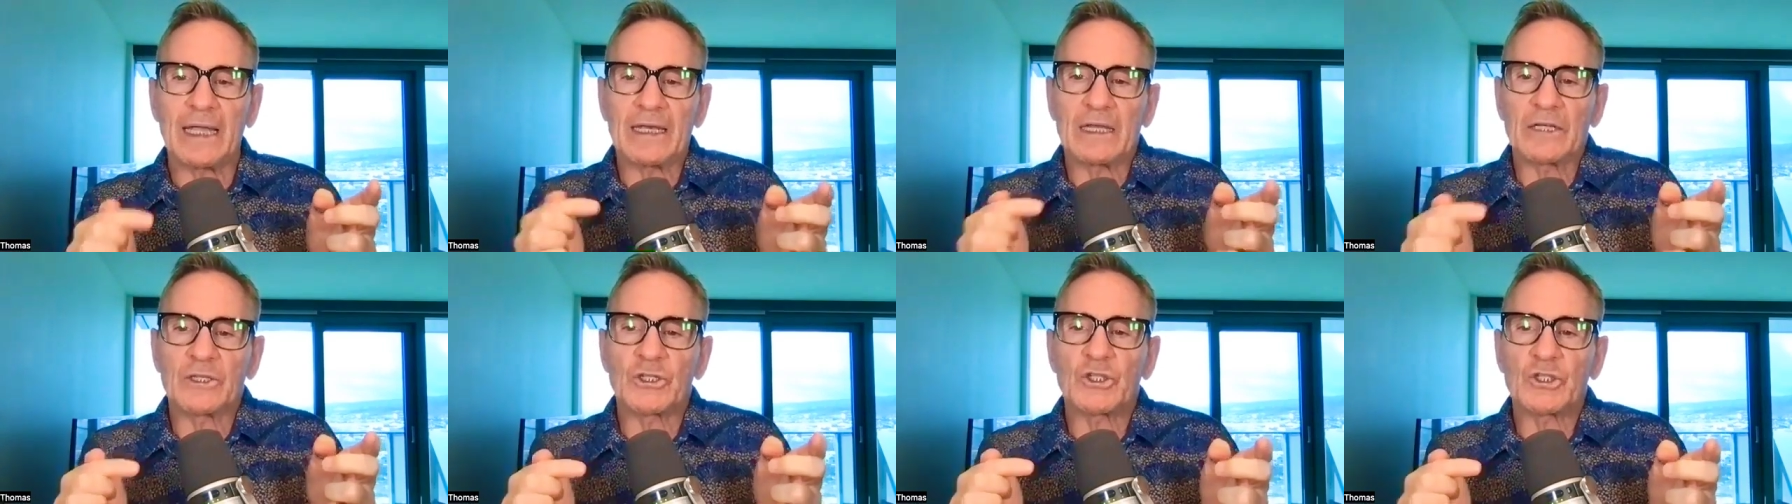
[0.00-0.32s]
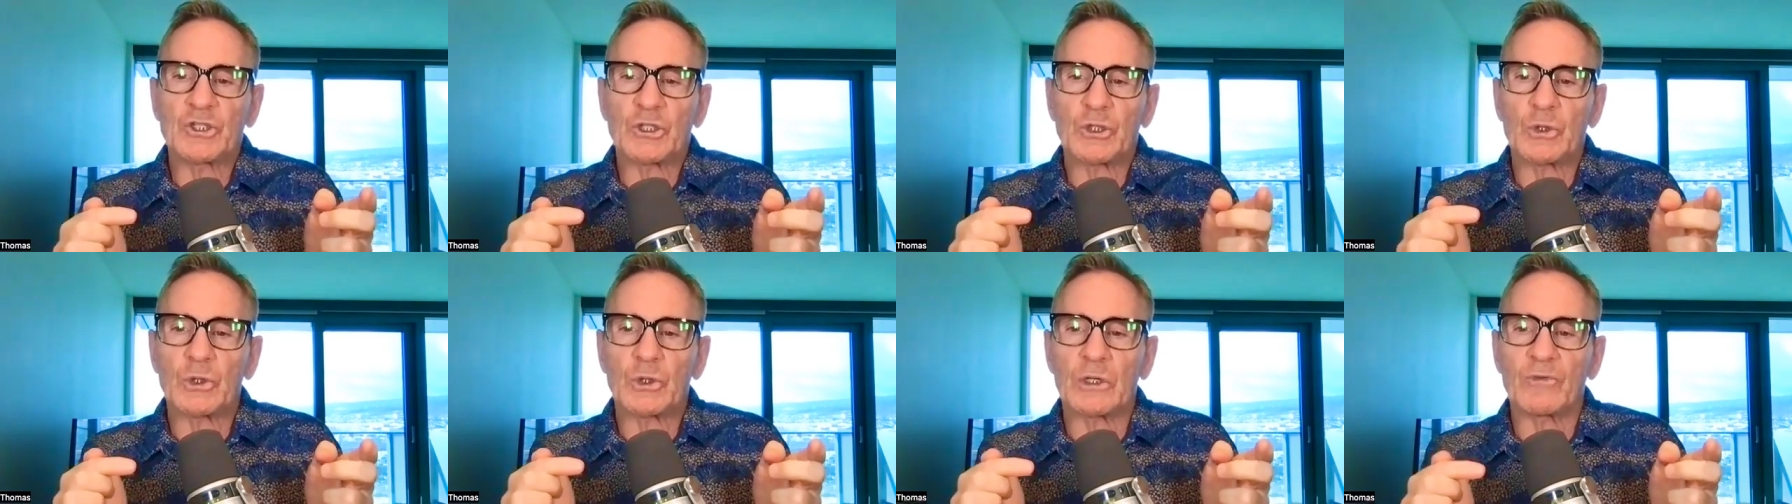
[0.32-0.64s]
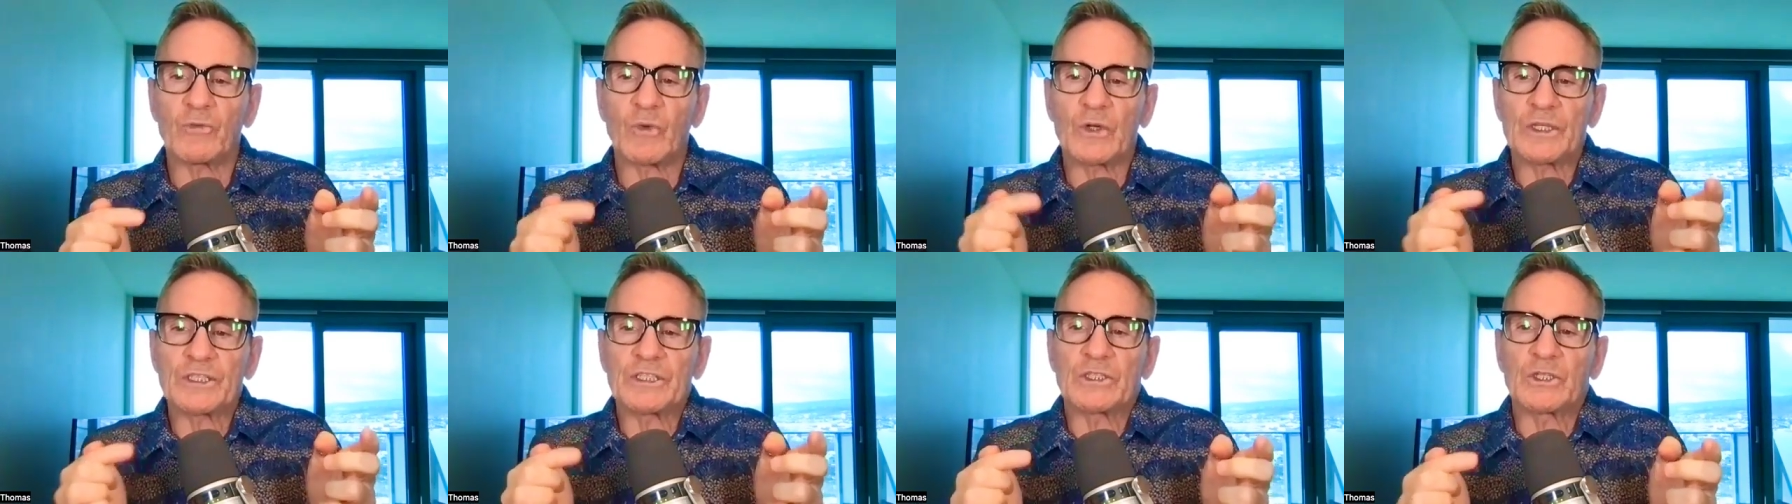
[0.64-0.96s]
and unsure
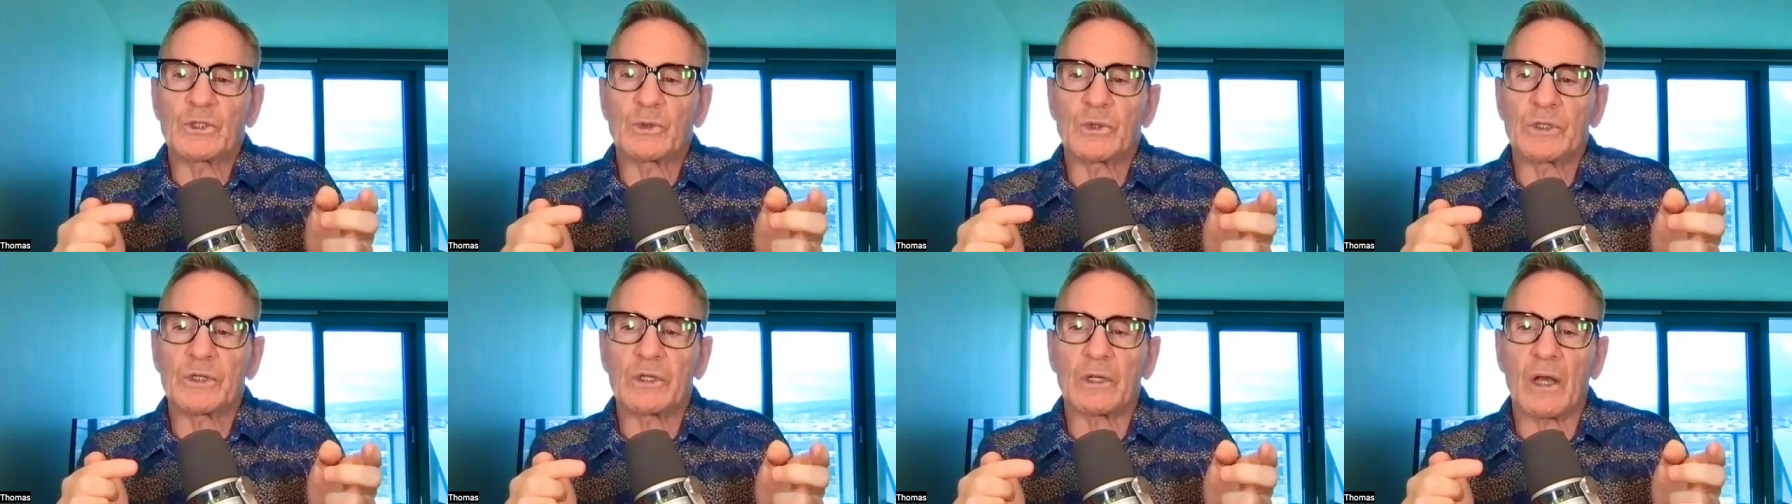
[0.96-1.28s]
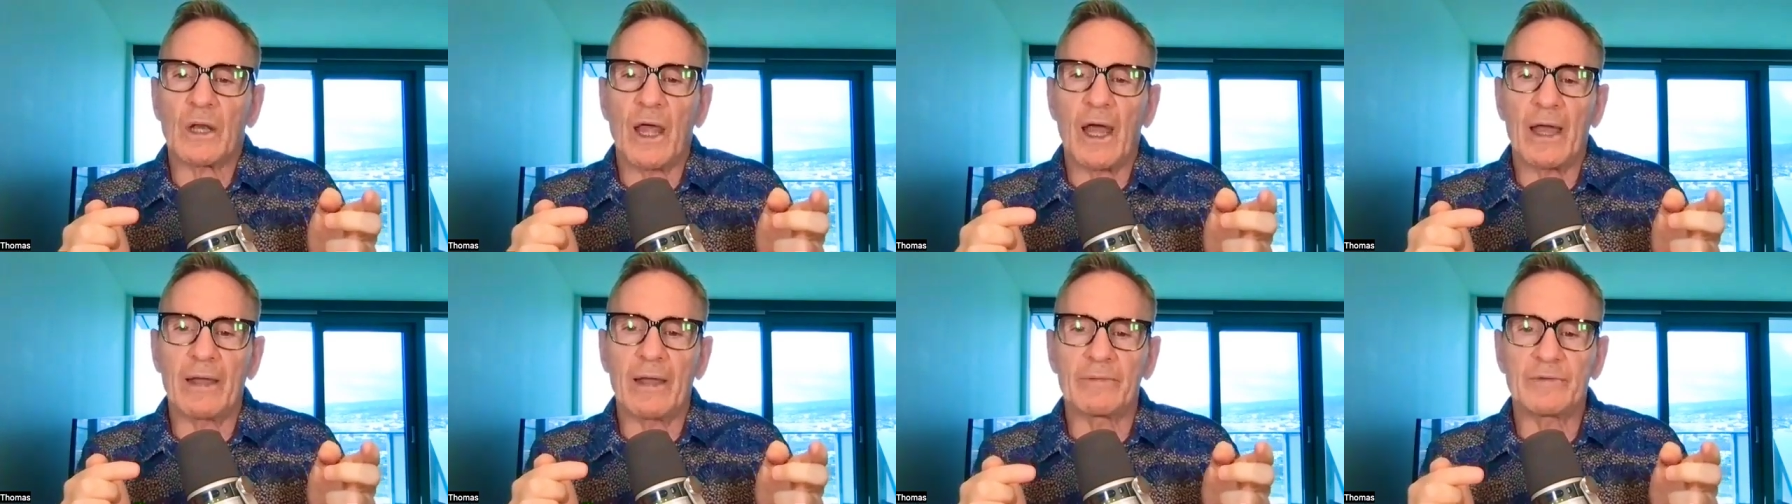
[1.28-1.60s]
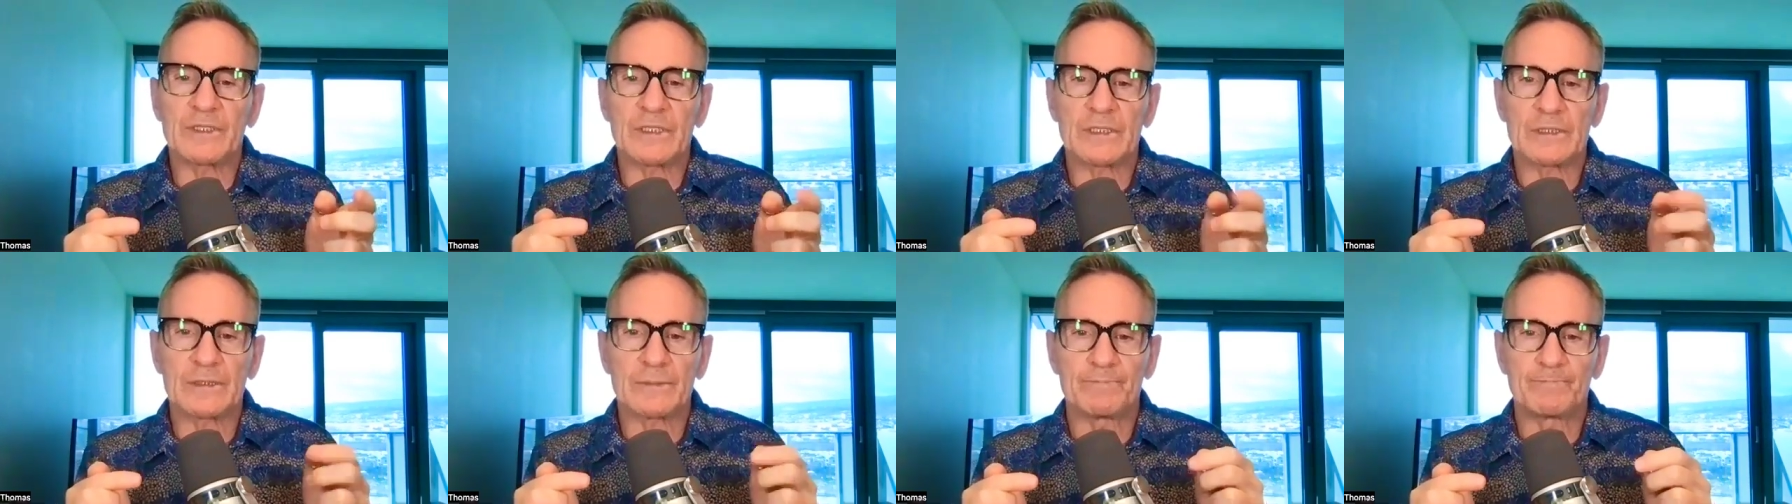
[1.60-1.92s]
of what to do with their
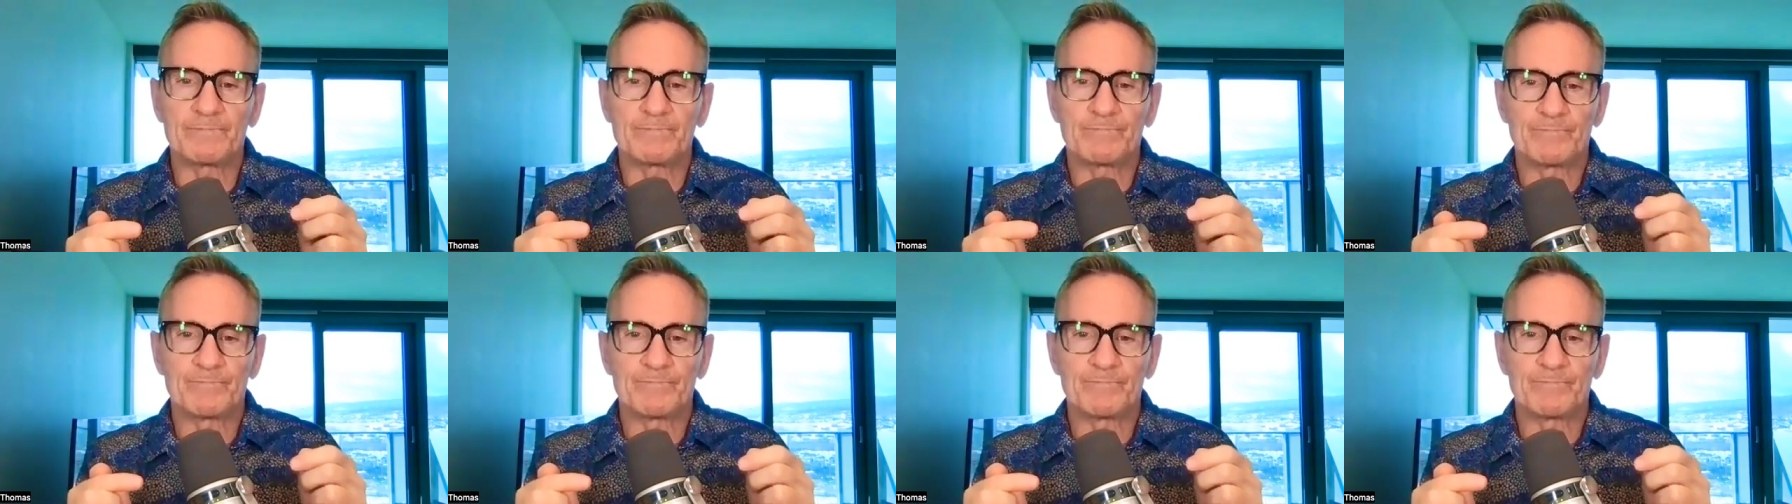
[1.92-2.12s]
lives.